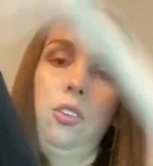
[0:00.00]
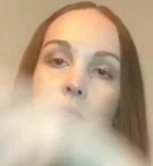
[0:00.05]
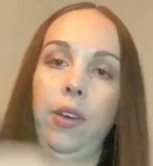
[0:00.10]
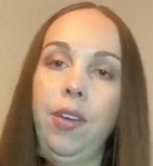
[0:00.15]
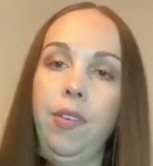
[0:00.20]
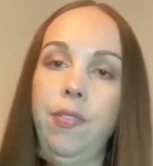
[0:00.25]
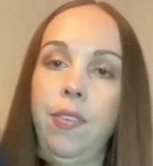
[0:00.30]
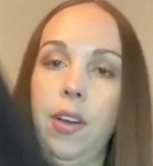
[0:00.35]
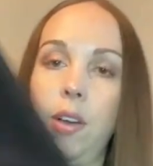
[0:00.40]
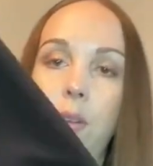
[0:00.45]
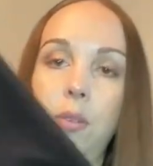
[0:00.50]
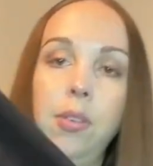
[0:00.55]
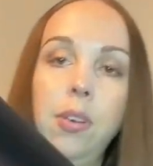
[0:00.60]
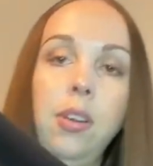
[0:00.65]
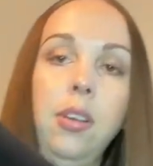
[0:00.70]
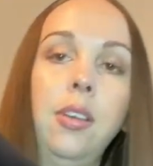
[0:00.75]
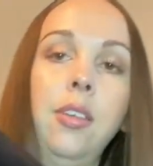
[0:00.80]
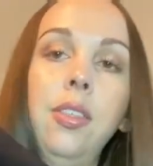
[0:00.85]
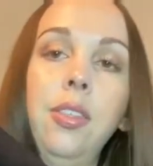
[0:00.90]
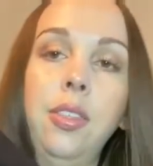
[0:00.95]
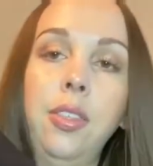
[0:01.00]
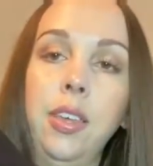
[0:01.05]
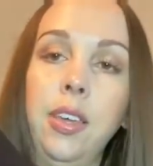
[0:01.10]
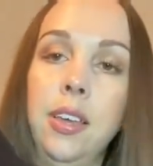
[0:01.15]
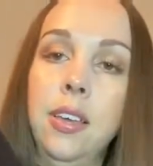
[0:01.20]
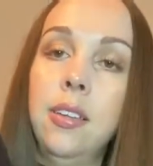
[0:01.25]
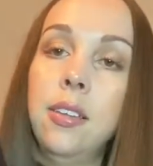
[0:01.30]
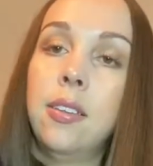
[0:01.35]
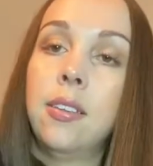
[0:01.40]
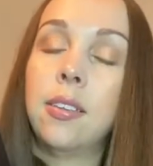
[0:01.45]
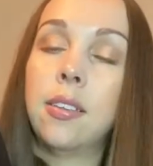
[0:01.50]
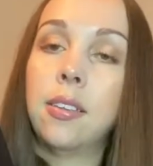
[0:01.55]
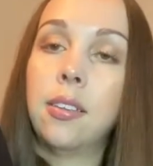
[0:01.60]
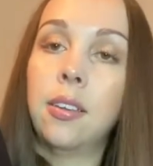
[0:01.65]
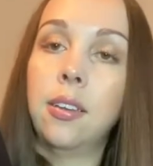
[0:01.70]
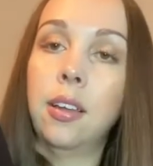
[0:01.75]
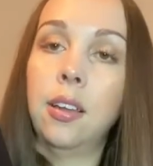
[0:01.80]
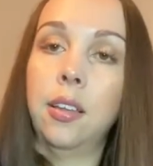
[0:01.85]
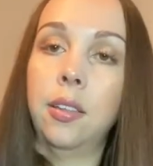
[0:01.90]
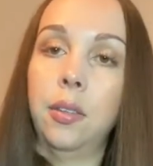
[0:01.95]
I found this.
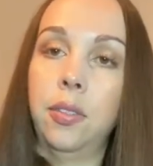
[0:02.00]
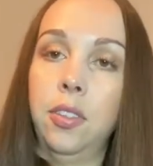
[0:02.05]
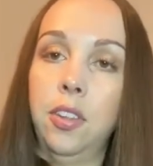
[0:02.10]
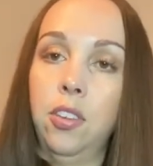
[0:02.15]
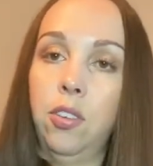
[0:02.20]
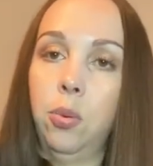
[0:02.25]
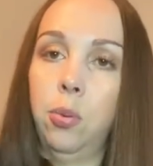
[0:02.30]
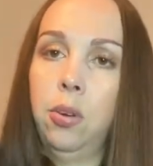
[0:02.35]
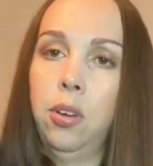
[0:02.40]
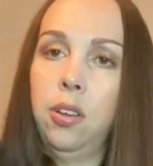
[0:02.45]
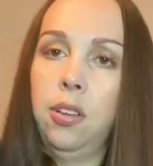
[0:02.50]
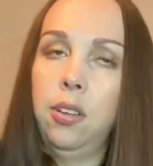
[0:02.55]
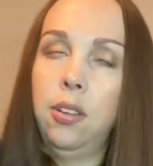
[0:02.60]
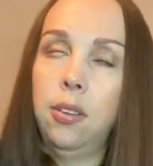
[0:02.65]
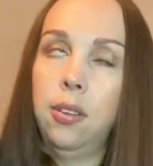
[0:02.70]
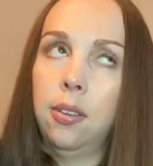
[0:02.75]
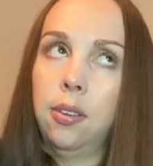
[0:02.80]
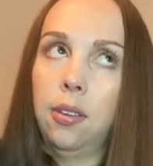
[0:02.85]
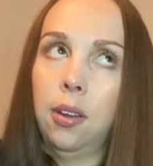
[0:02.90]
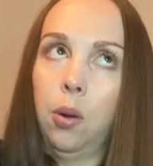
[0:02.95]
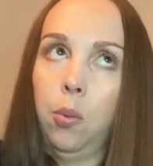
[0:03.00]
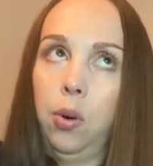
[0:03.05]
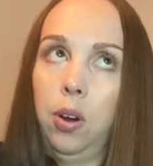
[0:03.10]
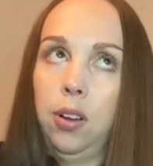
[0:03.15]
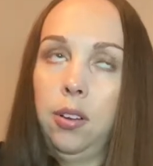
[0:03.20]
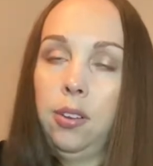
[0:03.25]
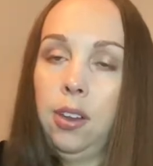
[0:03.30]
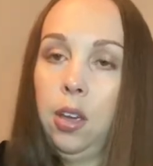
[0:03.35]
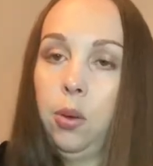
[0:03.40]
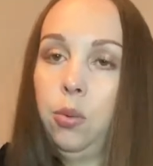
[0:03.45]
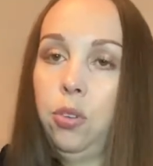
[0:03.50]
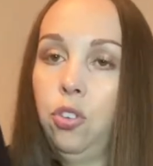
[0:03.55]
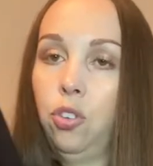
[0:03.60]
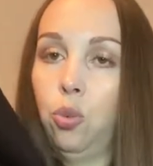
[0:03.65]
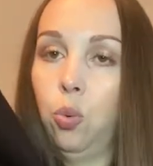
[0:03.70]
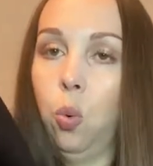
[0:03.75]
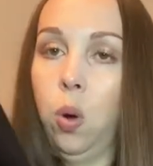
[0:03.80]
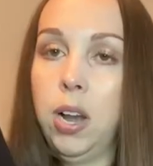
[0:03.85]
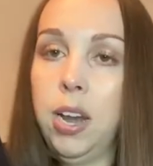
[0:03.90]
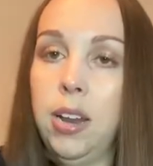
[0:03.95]
This was, I want to say it was
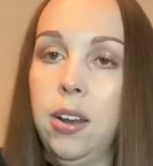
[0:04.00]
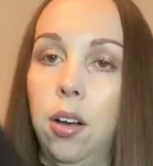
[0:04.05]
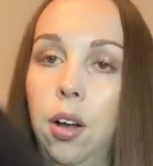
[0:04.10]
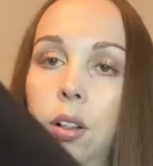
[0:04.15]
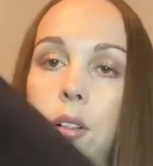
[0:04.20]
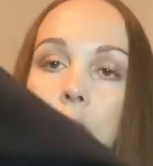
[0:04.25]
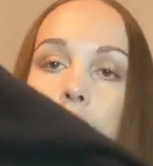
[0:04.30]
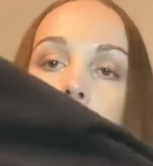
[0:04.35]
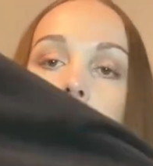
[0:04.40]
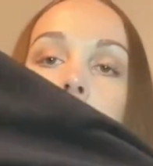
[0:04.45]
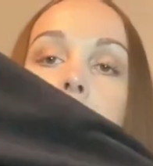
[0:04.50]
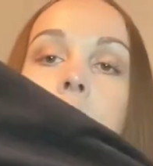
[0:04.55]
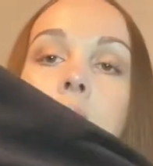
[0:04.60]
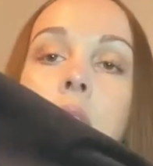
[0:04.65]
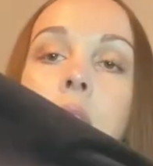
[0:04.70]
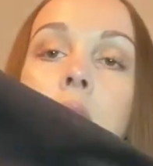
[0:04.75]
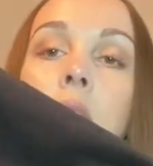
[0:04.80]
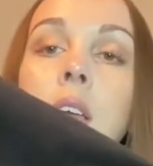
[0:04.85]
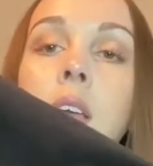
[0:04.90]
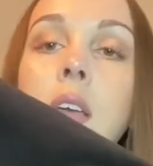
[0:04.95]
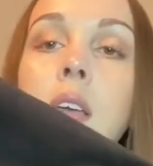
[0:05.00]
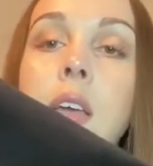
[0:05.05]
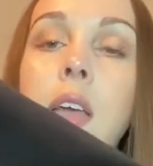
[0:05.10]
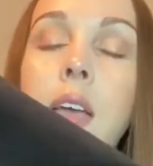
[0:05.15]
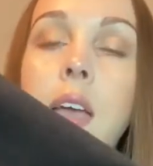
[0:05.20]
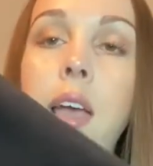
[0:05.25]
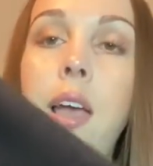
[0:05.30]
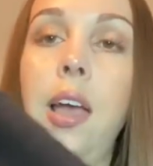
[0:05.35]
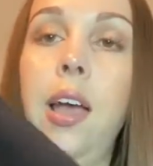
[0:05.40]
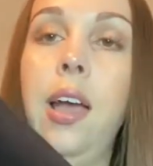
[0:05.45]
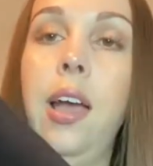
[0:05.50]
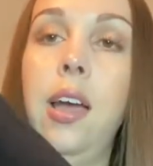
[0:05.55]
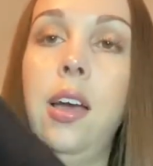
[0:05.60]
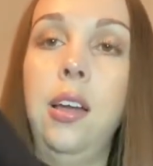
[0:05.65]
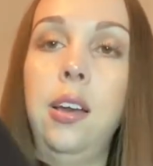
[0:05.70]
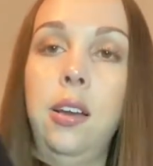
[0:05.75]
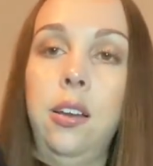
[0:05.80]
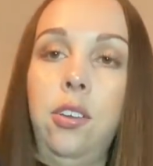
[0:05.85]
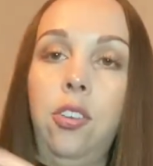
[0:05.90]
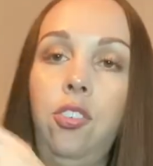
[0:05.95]
$20.
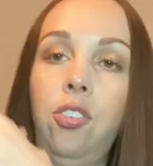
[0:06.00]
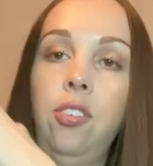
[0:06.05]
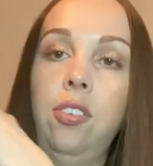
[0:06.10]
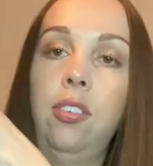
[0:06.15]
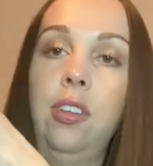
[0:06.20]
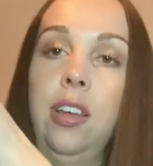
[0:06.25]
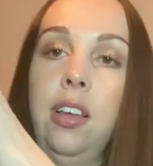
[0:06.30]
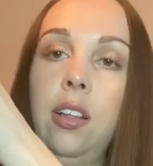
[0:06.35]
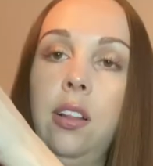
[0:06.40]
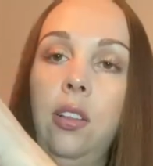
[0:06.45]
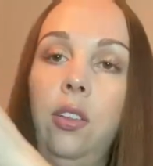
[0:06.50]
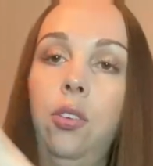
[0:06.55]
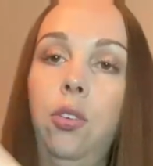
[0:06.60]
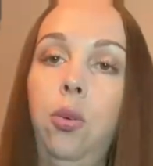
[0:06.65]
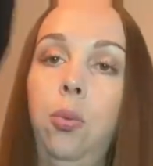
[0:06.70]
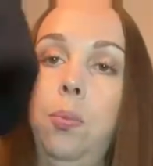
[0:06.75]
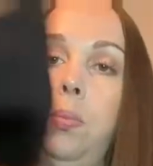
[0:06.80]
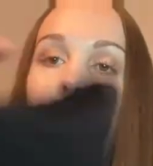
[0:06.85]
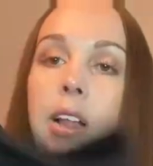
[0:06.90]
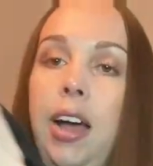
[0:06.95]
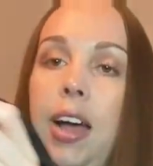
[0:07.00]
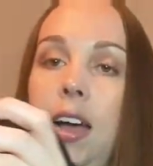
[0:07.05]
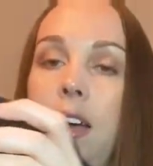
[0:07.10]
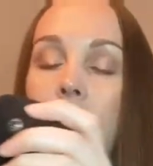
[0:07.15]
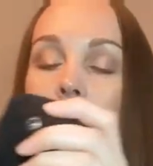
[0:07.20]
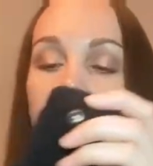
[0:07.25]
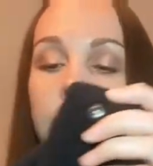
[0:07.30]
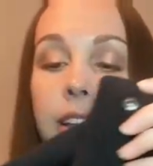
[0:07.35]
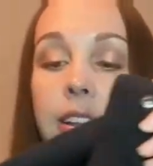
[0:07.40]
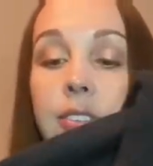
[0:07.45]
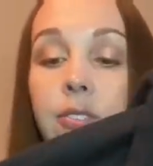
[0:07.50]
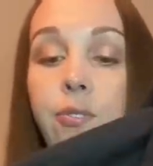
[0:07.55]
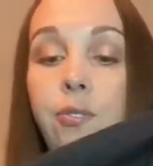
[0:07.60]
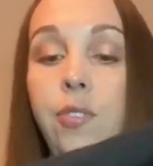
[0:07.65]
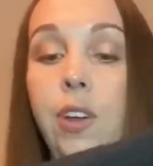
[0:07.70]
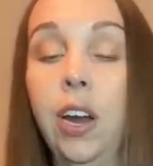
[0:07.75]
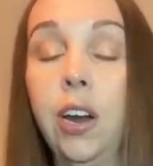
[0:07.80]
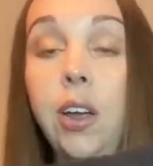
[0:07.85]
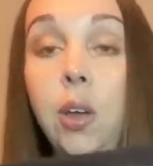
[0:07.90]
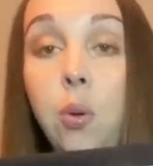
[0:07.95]
And it's just like a little black, it's very